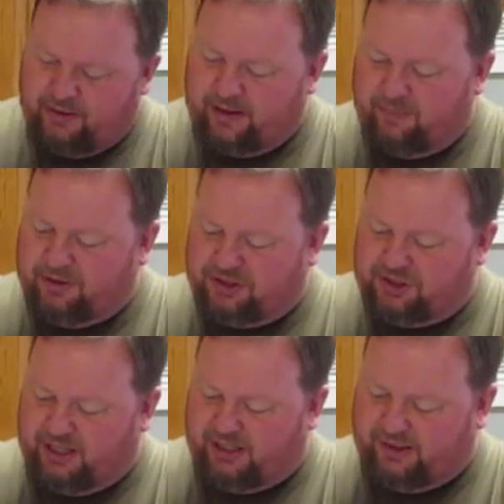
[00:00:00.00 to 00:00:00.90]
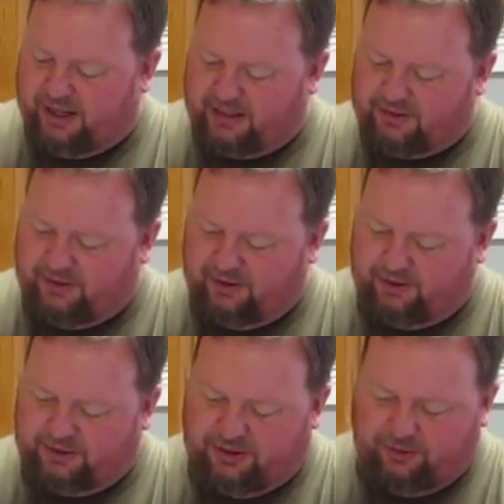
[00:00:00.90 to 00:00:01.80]
And I'm going to shake that till it
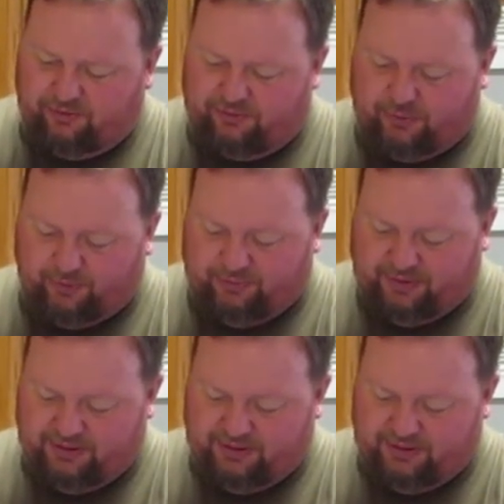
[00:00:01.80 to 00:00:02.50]
looks uniform.